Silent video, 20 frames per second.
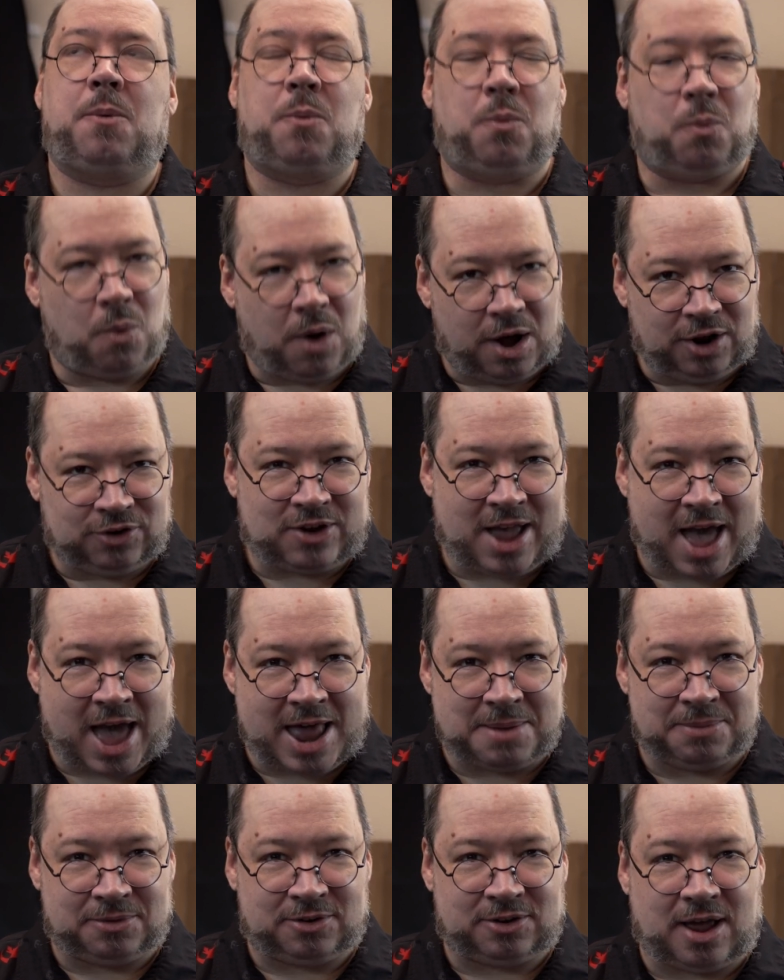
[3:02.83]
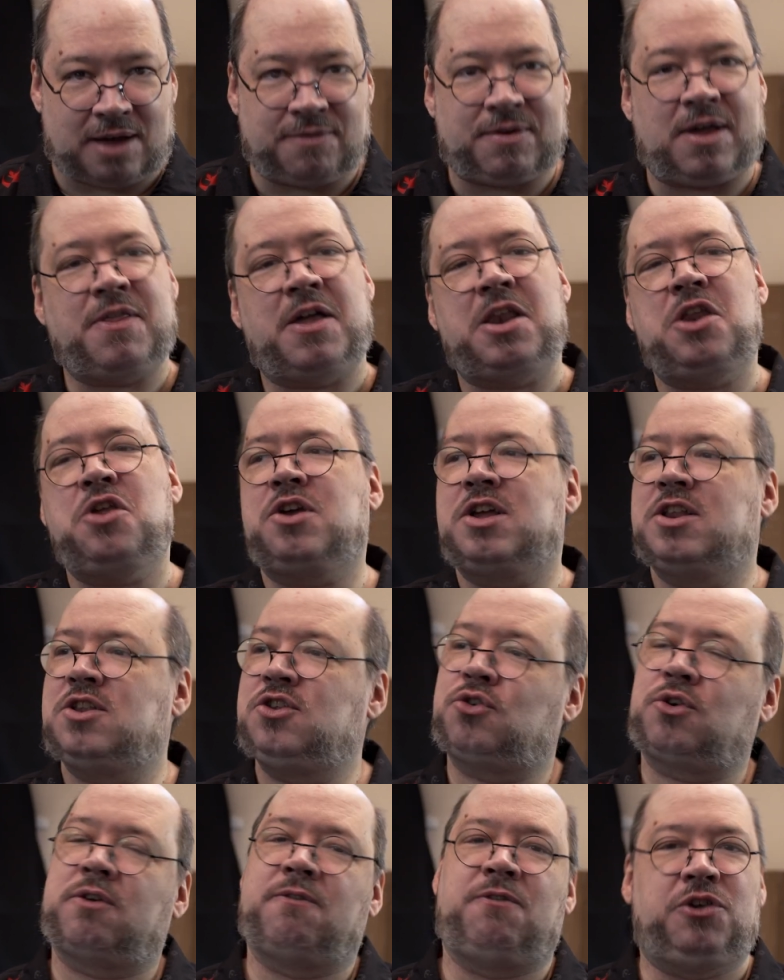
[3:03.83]
Watch Adam's stuff, and then you can
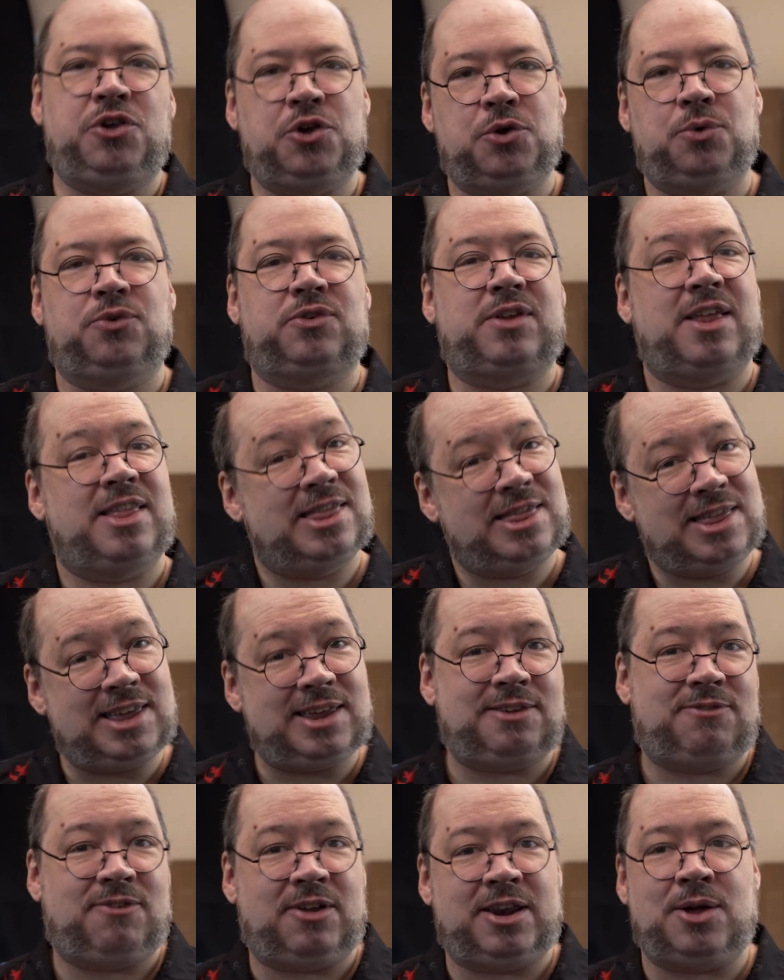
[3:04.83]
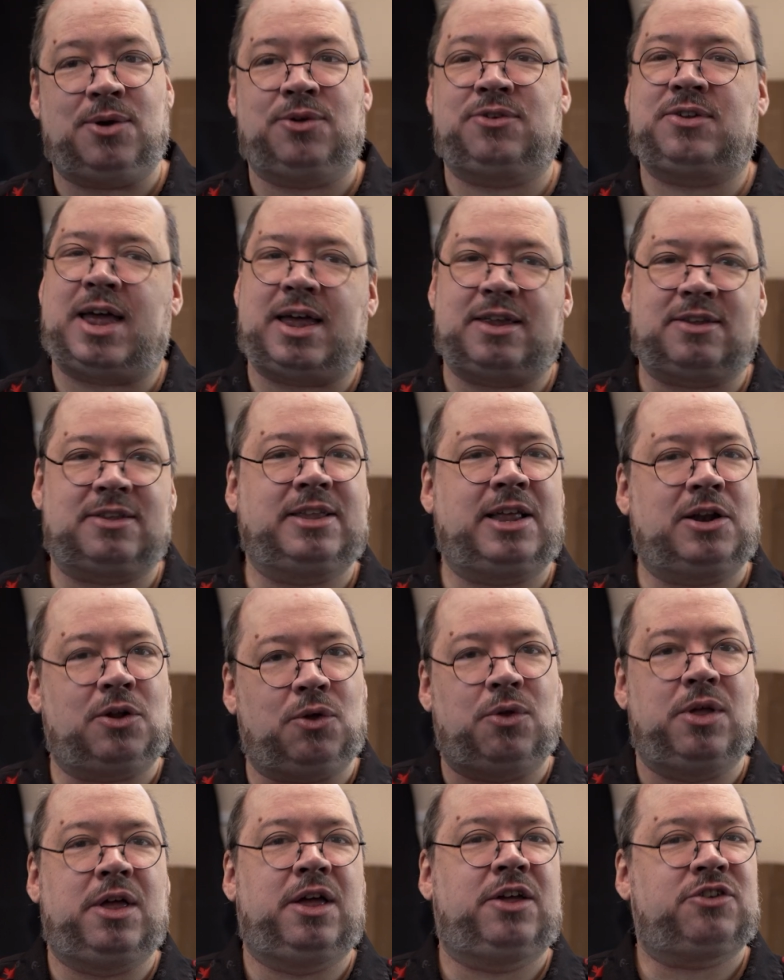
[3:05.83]
sort of use these videos as
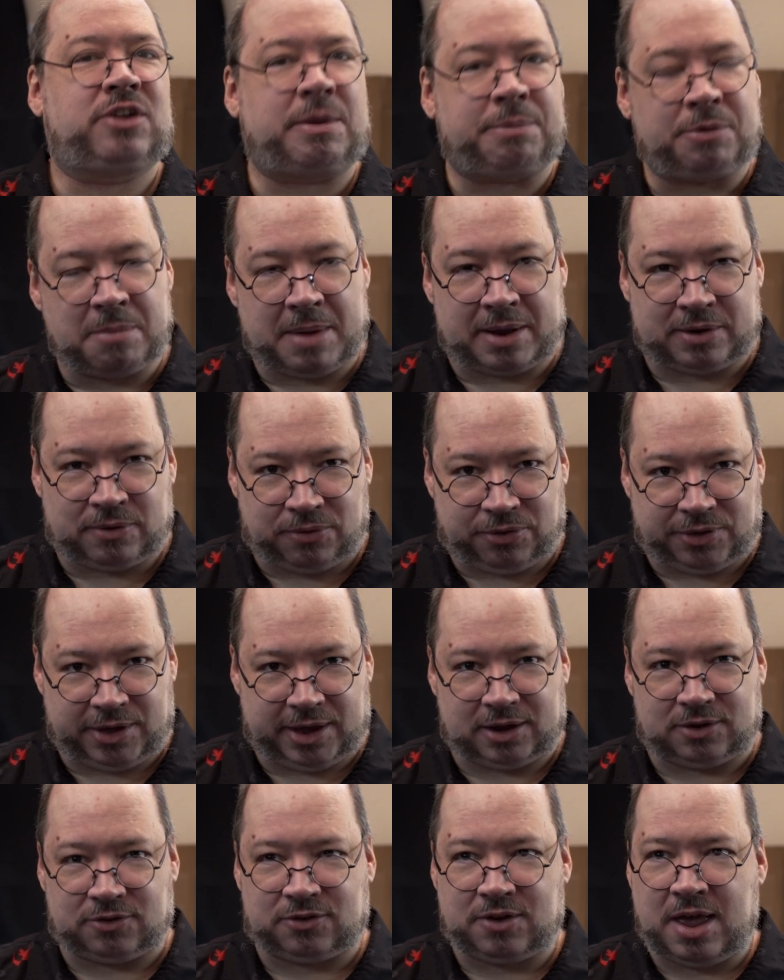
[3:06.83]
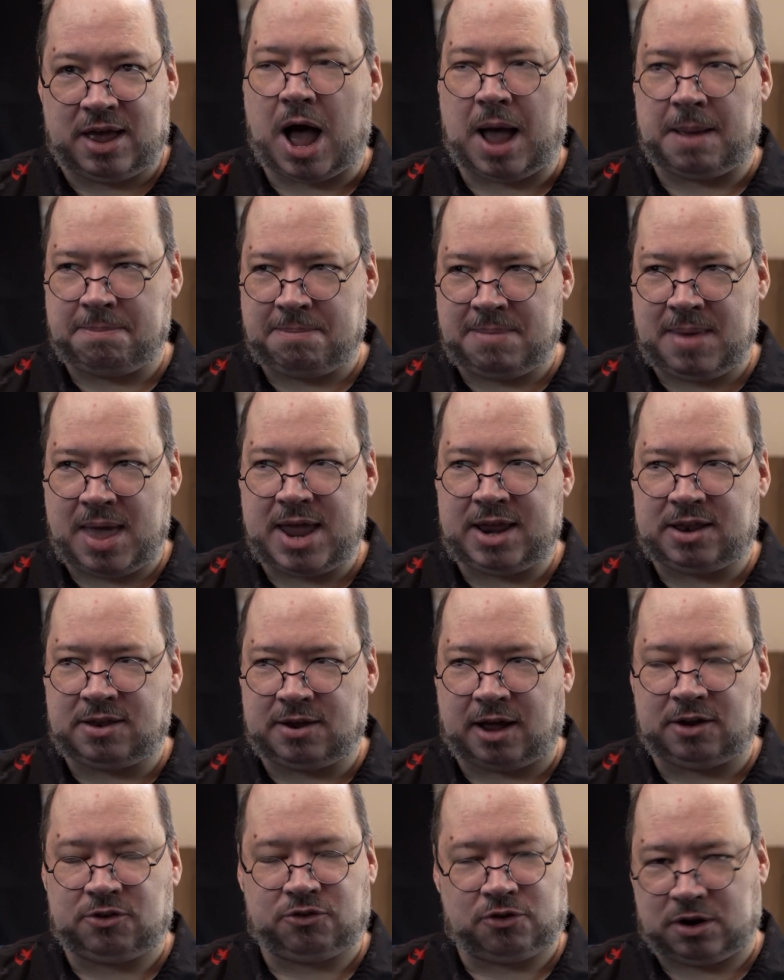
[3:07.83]
little supplemental things. I may
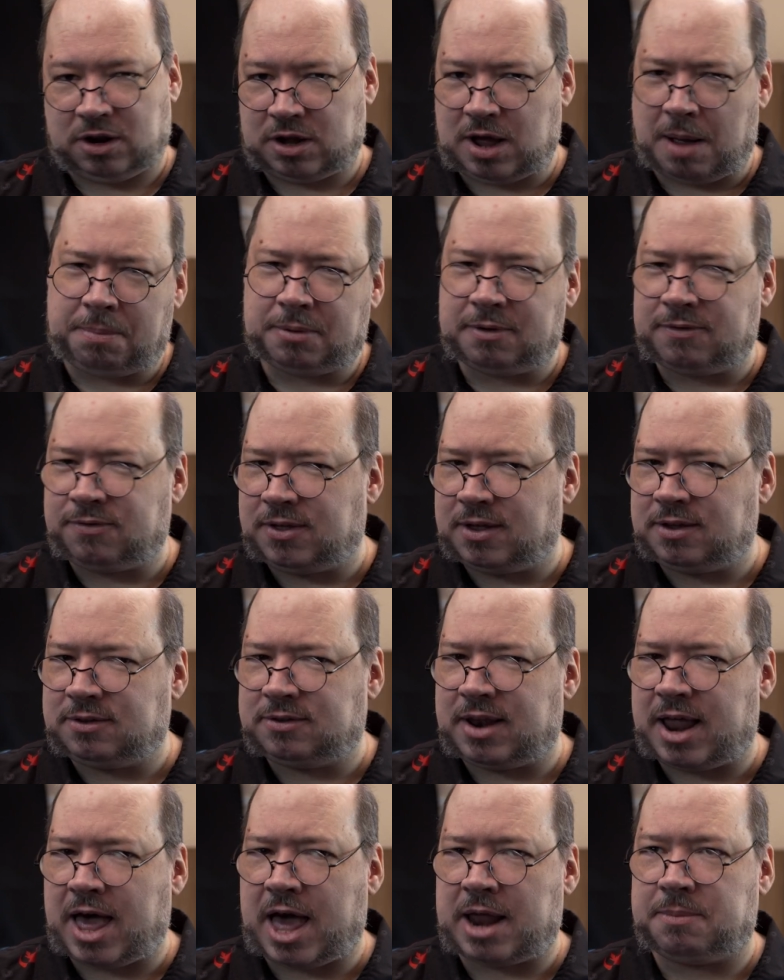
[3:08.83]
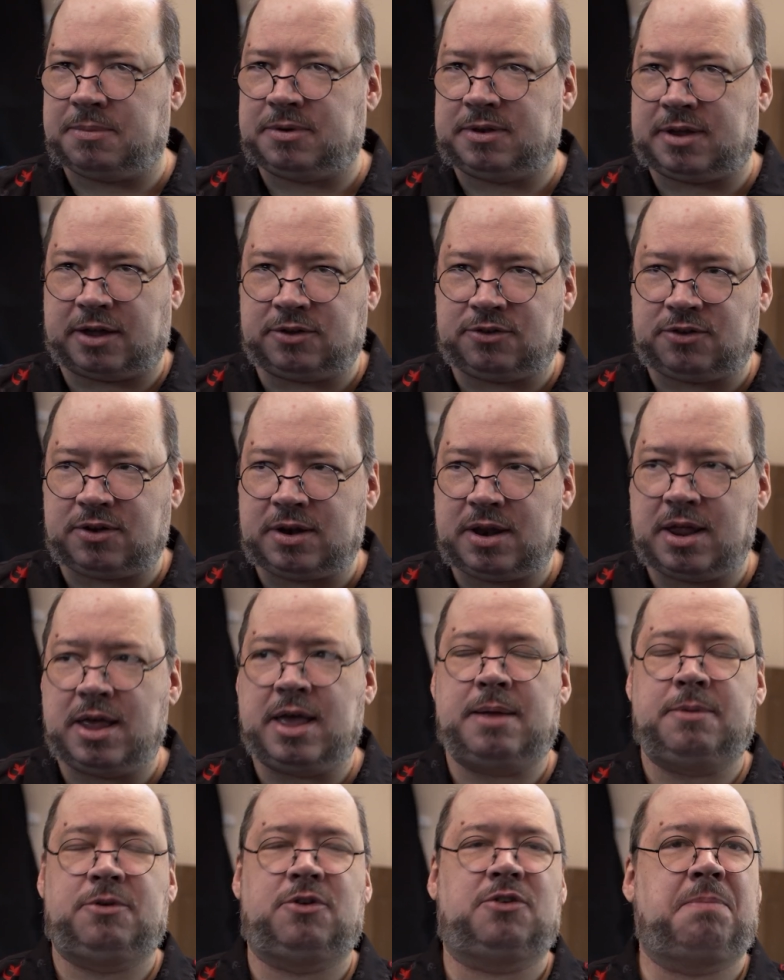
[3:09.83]
touch on a couple of things that Adam doesn't,
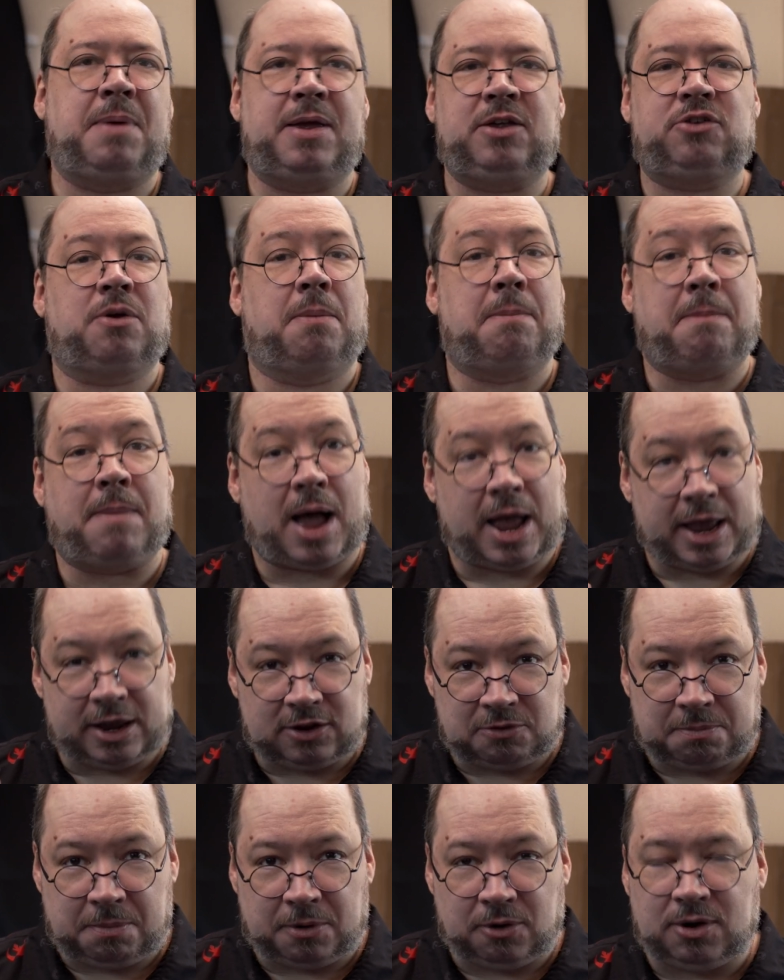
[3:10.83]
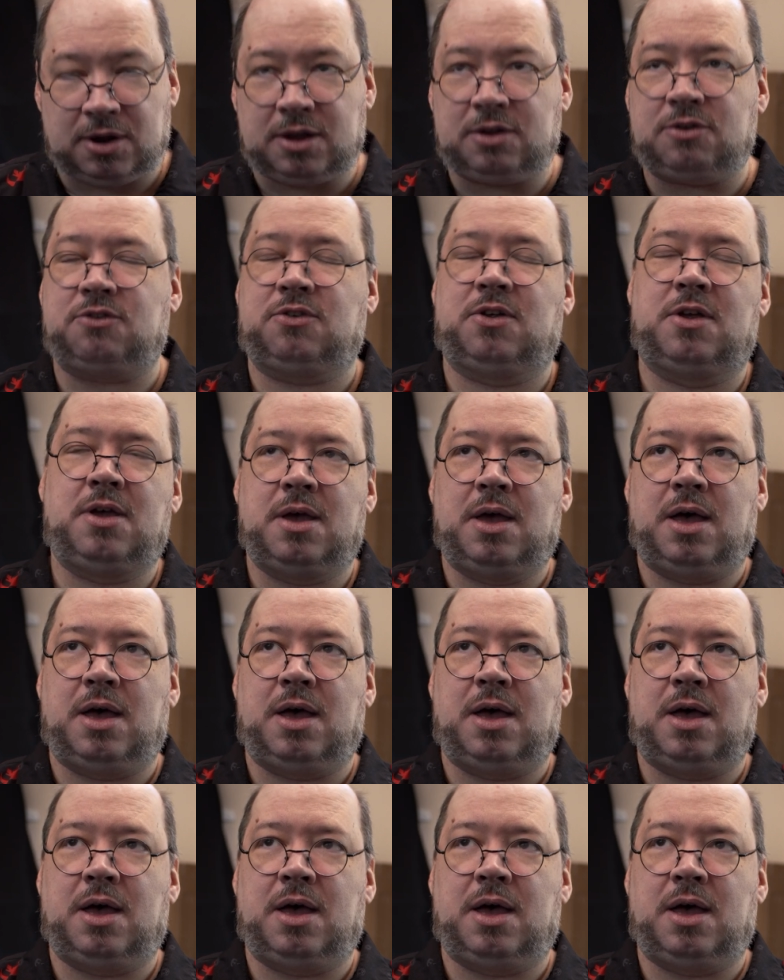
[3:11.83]
just based on my experience.